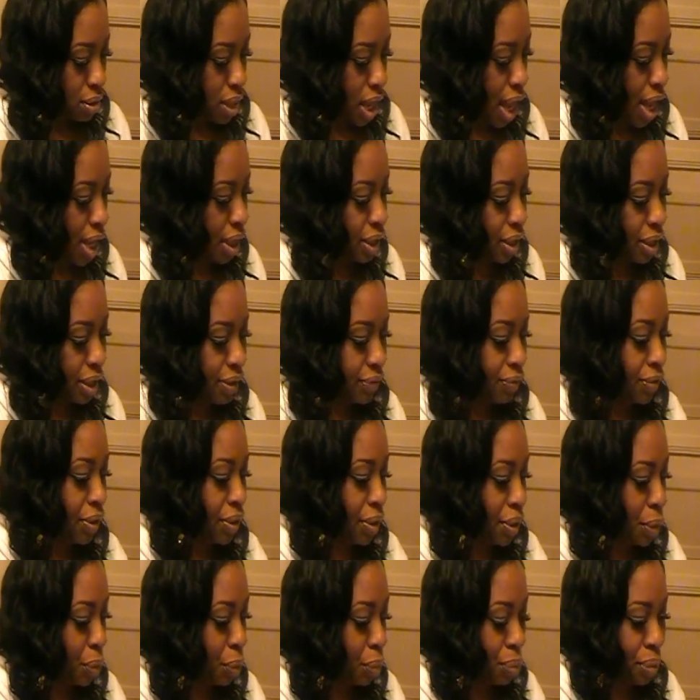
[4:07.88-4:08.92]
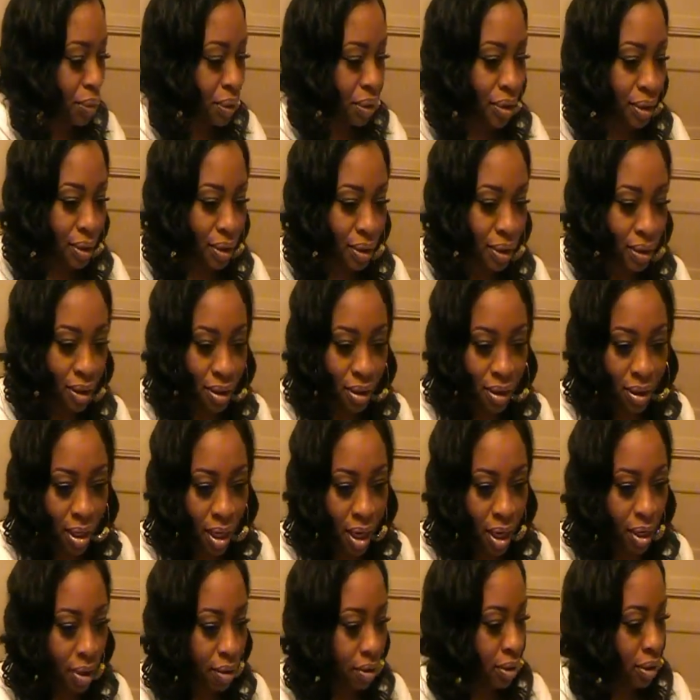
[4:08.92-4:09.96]
I didn't even open it until
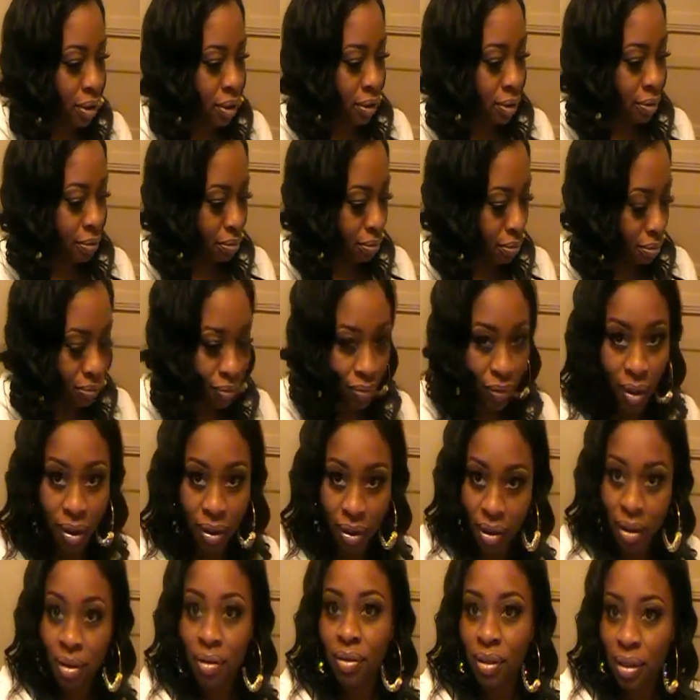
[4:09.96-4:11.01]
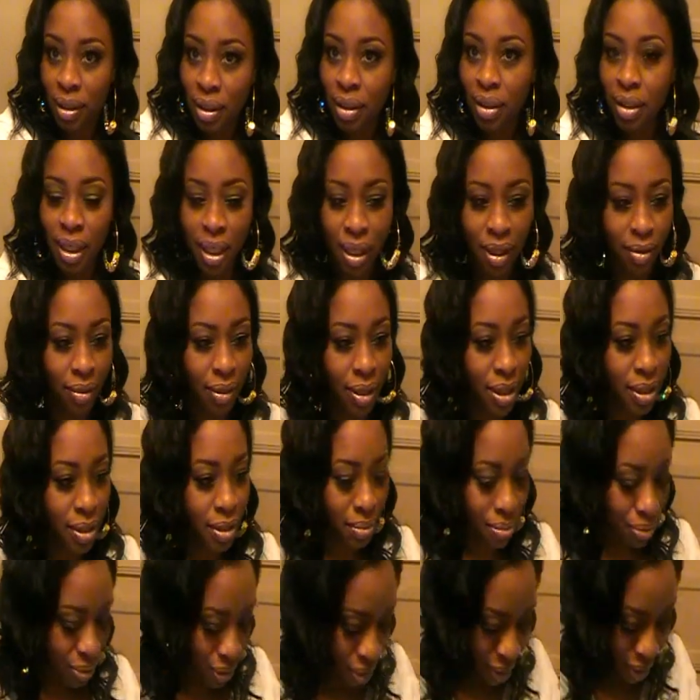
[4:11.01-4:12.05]
y'all, um, until just now. That's
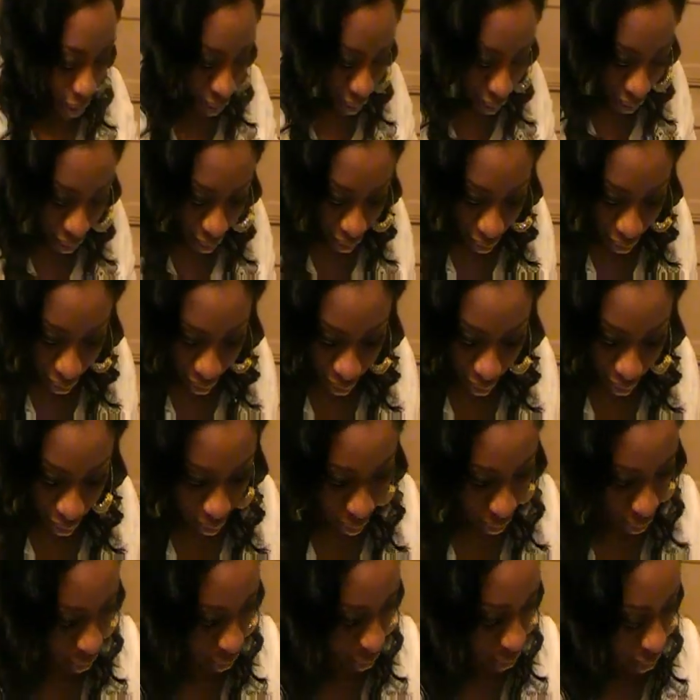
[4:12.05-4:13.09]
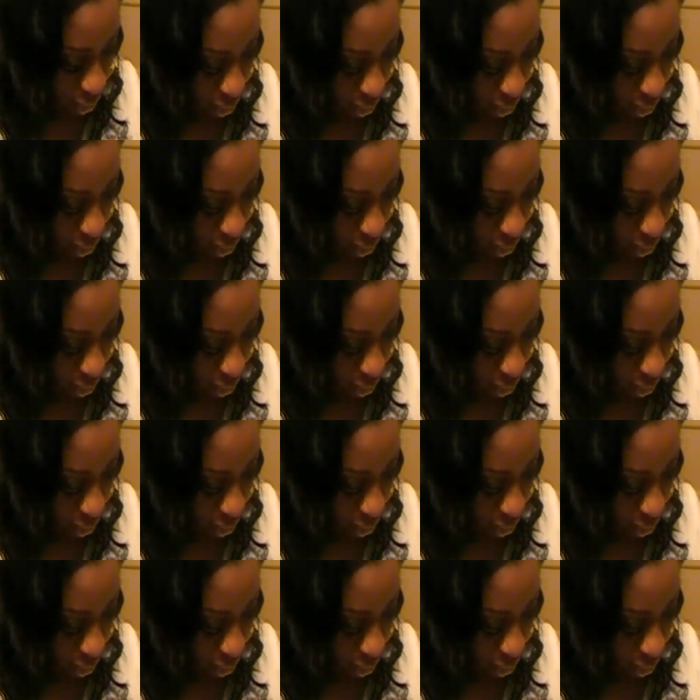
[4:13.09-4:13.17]
ridiculous.